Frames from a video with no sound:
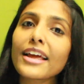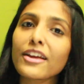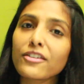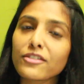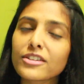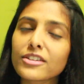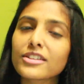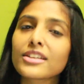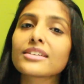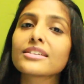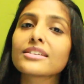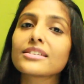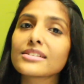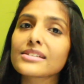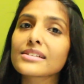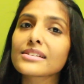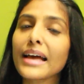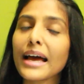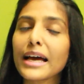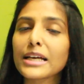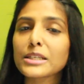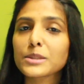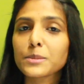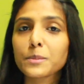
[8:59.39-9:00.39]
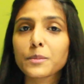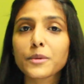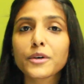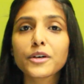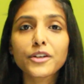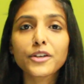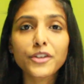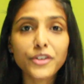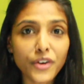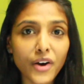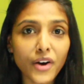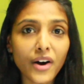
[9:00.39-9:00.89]
everything is as
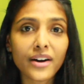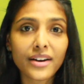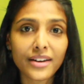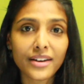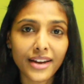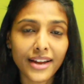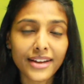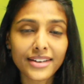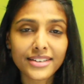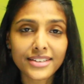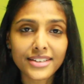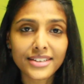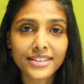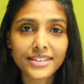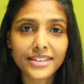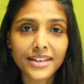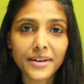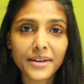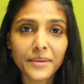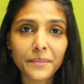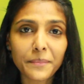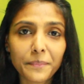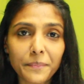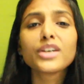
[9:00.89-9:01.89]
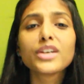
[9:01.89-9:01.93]
per your criteria?